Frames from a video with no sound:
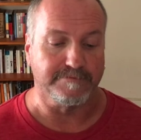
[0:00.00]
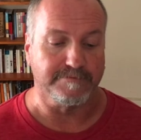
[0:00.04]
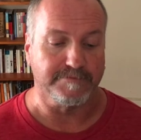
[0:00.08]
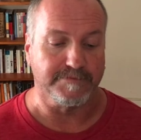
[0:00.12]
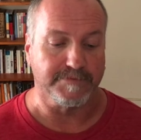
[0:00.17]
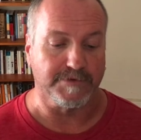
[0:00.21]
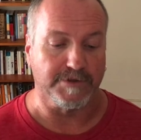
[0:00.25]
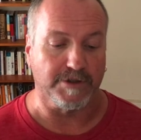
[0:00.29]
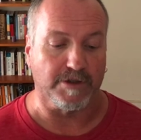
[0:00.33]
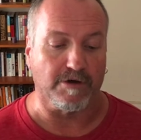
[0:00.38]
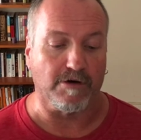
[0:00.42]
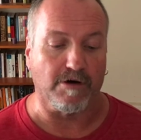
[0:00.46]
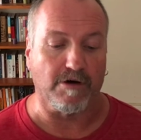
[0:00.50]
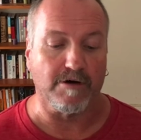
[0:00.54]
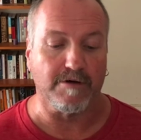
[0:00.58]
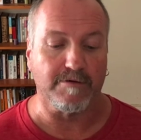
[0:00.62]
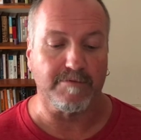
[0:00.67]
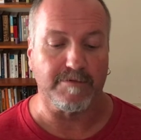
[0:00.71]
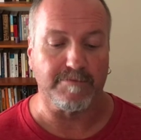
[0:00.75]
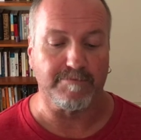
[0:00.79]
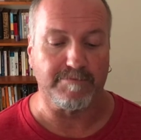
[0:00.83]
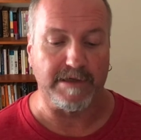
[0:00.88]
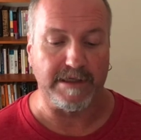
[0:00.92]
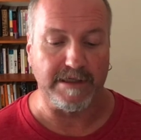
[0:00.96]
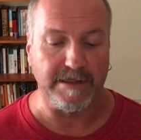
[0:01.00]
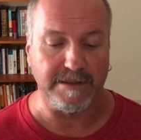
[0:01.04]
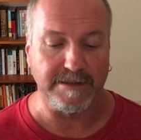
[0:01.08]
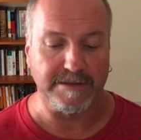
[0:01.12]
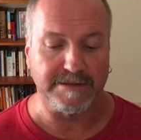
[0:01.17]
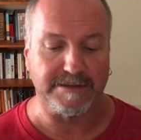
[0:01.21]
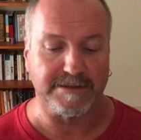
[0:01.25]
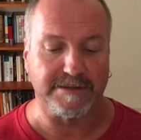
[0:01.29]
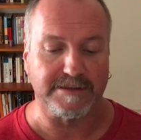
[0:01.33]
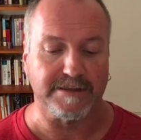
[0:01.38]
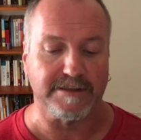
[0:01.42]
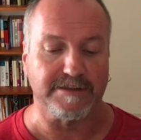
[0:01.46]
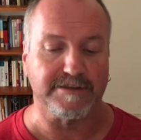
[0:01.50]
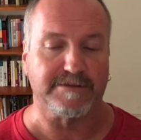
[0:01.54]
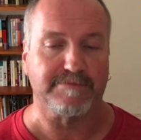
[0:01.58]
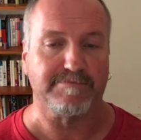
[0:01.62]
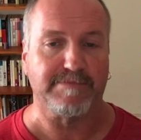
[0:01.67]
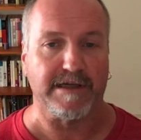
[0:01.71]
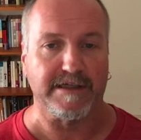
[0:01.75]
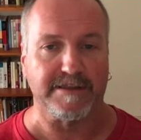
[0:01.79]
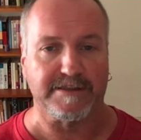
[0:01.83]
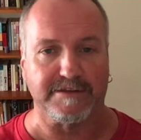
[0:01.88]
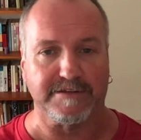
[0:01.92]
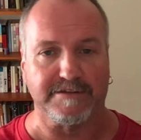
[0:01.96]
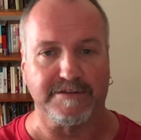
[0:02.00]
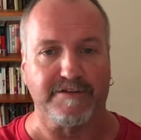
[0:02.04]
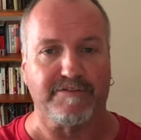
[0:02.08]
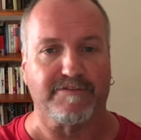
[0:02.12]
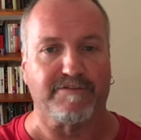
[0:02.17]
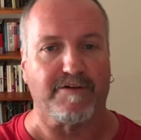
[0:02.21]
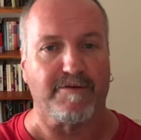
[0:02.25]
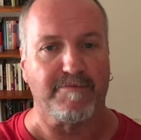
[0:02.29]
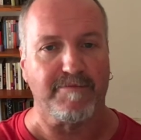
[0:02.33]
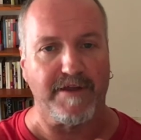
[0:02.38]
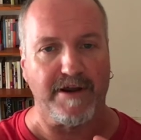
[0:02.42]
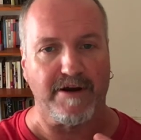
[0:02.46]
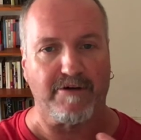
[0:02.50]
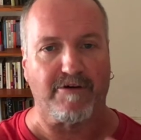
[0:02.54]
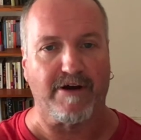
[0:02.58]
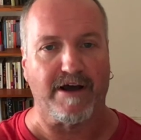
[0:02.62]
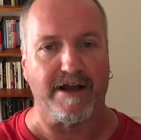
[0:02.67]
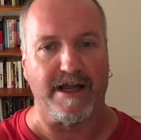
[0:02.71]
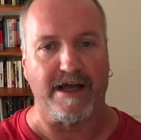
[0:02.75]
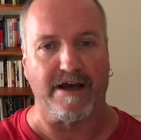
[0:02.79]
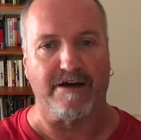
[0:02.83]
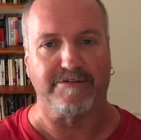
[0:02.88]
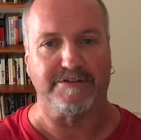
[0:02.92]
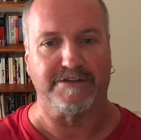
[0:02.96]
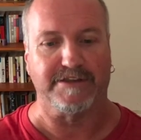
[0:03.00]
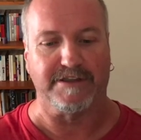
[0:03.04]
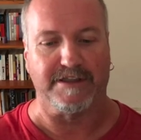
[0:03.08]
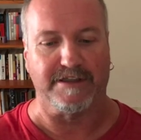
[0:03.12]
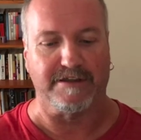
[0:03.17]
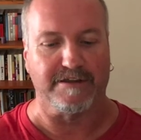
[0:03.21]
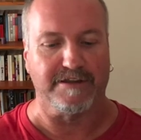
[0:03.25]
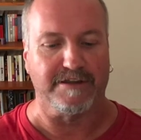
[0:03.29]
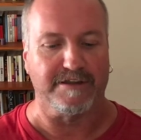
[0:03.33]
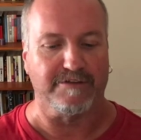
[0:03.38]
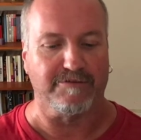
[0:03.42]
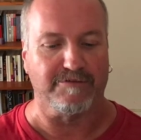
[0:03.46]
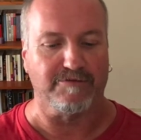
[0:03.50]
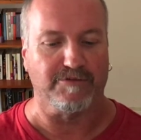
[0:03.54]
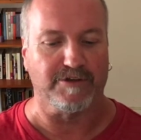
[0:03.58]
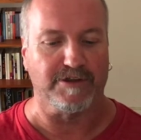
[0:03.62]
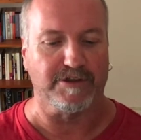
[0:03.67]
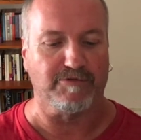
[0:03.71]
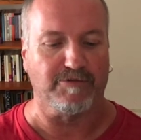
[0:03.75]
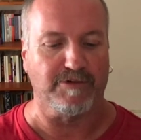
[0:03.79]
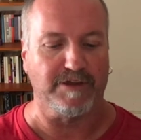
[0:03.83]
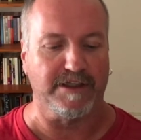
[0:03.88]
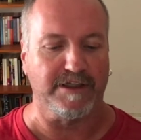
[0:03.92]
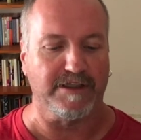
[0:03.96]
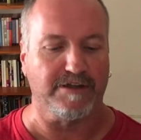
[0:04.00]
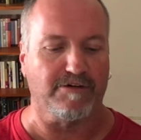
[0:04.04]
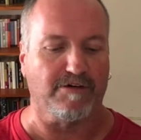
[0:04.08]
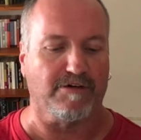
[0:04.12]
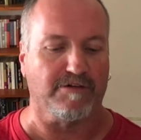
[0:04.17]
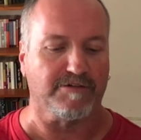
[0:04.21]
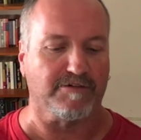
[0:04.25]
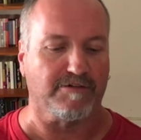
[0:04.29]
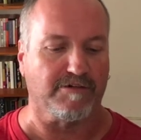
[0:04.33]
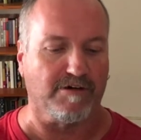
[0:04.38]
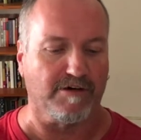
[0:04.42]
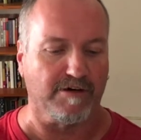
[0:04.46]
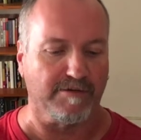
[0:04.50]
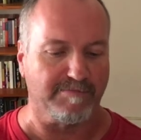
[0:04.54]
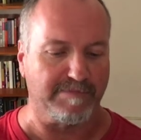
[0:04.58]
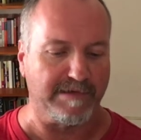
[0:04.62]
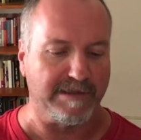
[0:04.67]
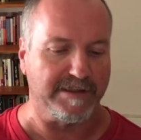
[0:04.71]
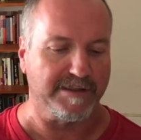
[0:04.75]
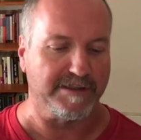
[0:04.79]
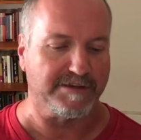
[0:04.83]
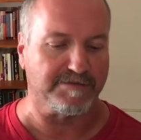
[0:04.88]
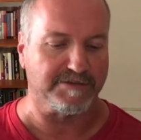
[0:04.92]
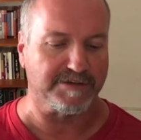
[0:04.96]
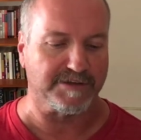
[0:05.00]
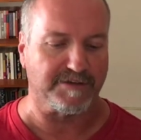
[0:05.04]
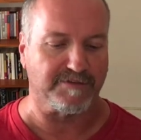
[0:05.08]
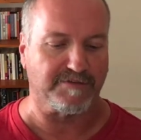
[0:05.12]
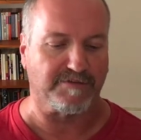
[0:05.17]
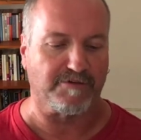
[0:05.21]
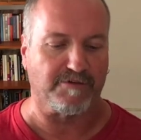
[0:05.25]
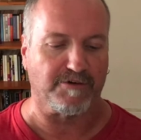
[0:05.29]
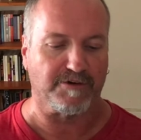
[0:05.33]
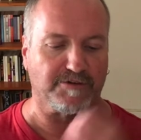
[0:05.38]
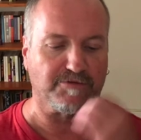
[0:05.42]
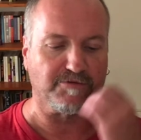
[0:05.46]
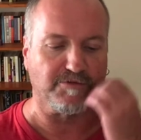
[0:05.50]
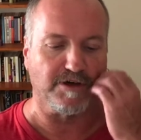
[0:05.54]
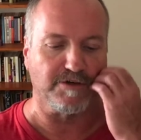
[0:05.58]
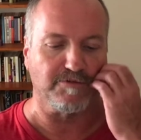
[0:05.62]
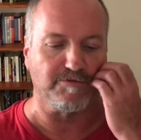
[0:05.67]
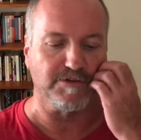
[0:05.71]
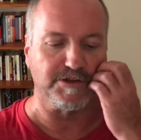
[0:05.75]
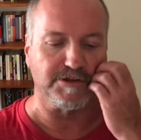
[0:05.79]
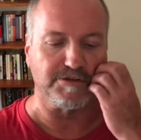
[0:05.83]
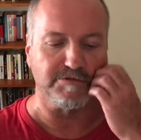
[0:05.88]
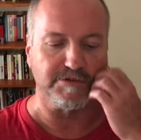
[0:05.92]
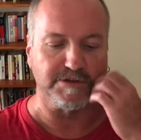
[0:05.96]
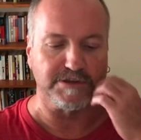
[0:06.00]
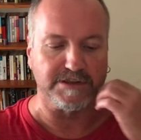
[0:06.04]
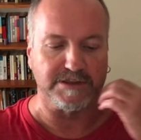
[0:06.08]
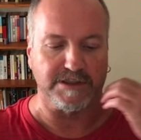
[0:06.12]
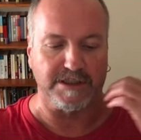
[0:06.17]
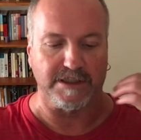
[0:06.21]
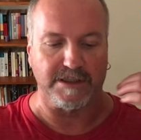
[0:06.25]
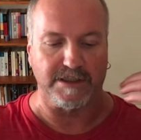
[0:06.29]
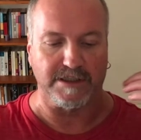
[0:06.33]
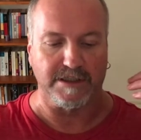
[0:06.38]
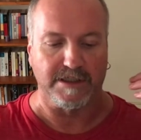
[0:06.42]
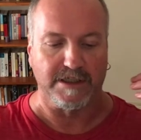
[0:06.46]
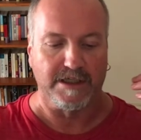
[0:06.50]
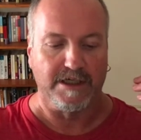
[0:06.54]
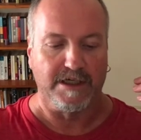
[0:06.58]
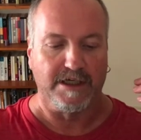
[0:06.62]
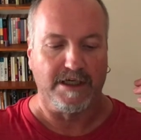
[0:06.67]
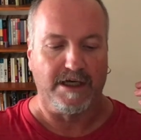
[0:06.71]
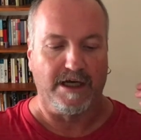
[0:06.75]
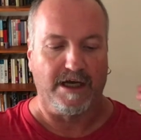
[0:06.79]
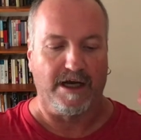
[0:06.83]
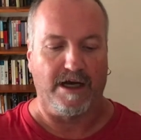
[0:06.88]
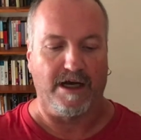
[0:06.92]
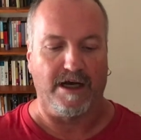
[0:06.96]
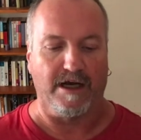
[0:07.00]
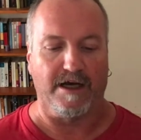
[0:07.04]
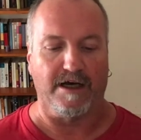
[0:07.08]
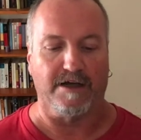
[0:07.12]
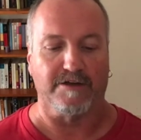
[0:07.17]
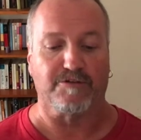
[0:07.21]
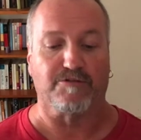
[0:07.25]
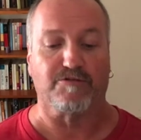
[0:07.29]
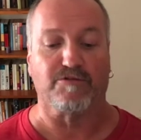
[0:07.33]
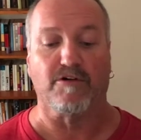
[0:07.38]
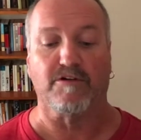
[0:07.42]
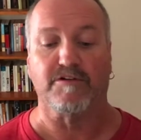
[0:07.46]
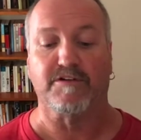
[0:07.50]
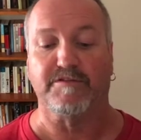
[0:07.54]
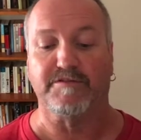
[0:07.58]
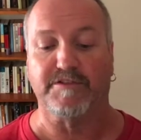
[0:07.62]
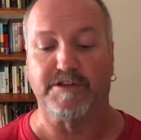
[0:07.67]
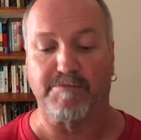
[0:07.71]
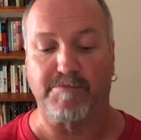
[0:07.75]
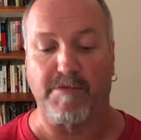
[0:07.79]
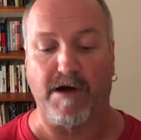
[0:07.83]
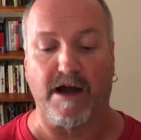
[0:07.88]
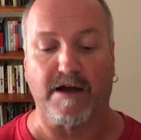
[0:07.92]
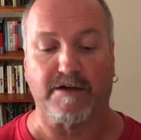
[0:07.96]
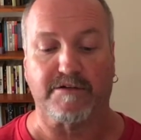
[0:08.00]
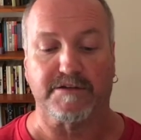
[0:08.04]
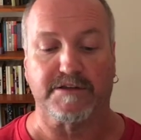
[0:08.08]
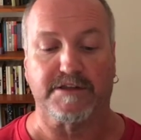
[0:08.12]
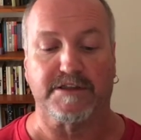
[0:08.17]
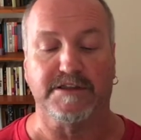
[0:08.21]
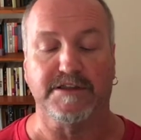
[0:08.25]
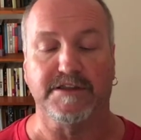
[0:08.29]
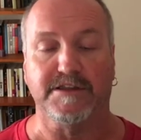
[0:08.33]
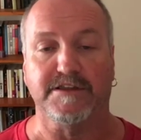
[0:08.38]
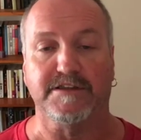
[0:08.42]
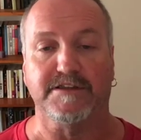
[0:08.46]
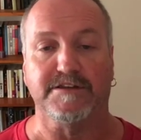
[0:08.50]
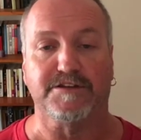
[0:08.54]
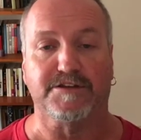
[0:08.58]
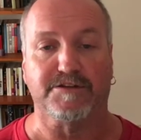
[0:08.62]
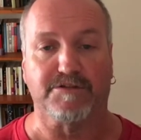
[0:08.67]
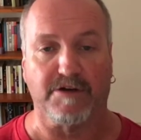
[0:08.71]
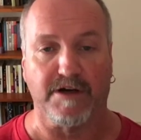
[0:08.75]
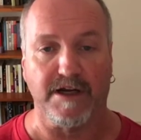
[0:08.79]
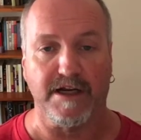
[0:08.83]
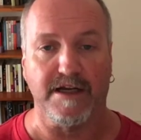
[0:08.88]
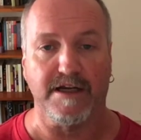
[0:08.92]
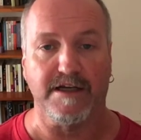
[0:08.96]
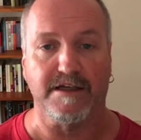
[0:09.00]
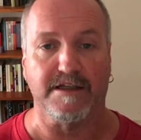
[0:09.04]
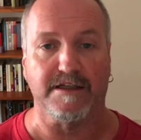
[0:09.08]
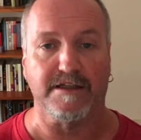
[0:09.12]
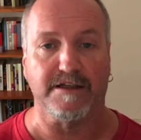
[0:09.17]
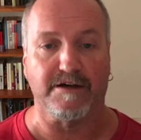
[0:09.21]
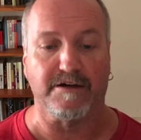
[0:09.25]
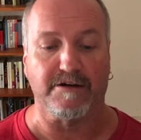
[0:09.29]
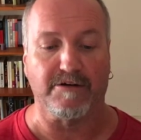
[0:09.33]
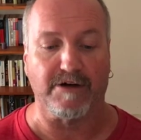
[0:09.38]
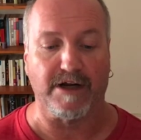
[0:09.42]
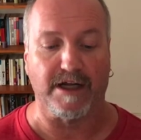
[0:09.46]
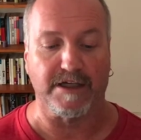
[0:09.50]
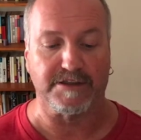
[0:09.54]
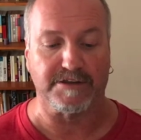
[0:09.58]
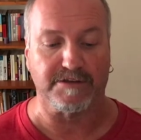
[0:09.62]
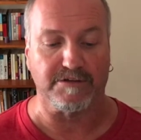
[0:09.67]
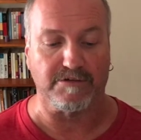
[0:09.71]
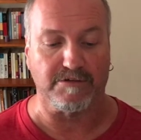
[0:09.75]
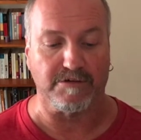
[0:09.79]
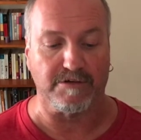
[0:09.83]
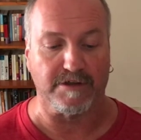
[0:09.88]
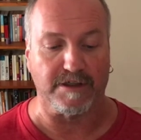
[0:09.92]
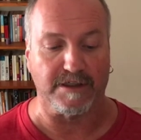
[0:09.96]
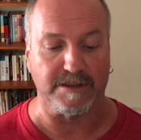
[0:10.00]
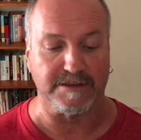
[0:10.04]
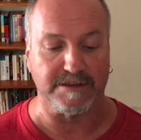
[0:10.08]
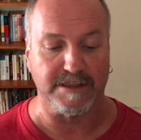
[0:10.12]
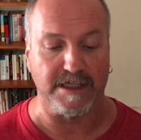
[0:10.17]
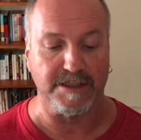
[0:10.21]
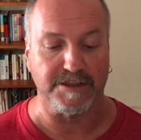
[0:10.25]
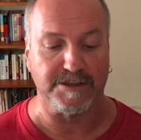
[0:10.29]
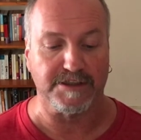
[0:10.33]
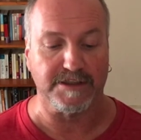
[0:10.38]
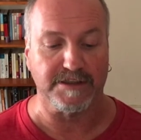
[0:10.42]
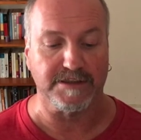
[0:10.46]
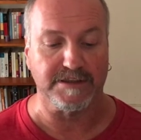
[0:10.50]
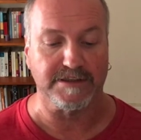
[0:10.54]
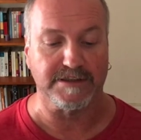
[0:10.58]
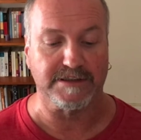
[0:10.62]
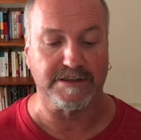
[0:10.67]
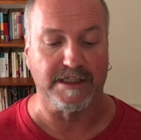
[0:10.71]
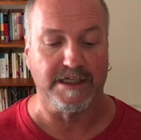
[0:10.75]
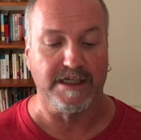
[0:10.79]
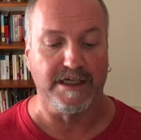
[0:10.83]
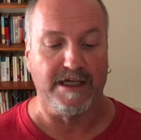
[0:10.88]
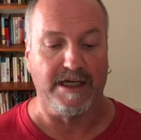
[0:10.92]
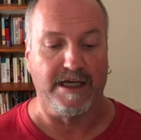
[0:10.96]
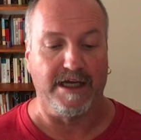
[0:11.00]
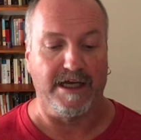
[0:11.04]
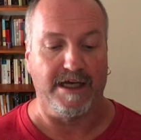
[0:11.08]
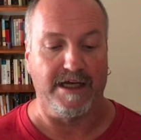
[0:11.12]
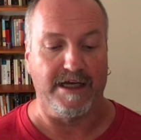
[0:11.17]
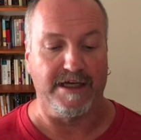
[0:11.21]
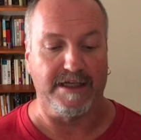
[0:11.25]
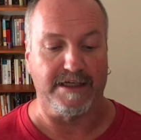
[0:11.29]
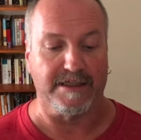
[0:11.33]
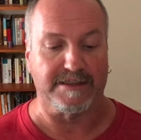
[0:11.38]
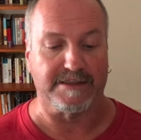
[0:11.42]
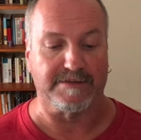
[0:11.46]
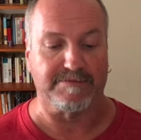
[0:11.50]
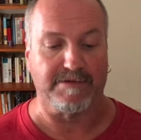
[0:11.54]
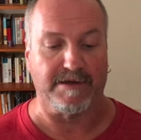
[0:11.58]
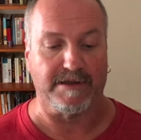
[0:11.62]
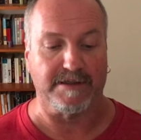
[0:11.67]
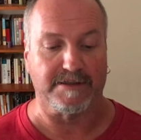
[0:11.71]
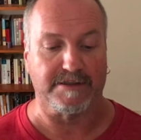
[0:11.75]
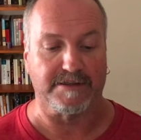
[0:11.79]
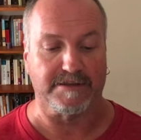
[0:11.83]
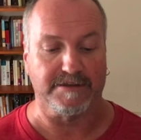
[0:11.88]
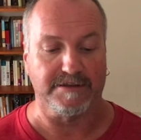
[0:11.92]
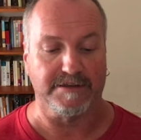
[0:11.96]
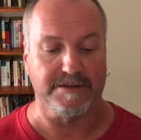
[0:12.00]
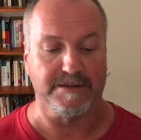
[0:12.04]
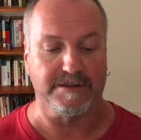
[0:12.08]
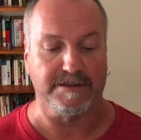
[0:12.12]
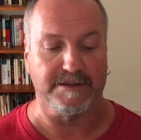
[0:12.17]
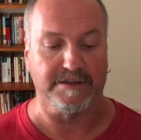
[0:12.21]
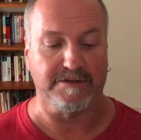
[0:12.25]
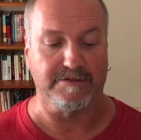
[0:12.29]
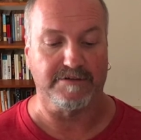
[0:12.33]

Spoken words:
The long peace is basically from there on out. You get what he called the long peace was the fourth one, which was growth of democracy and trade and international organizations, and especially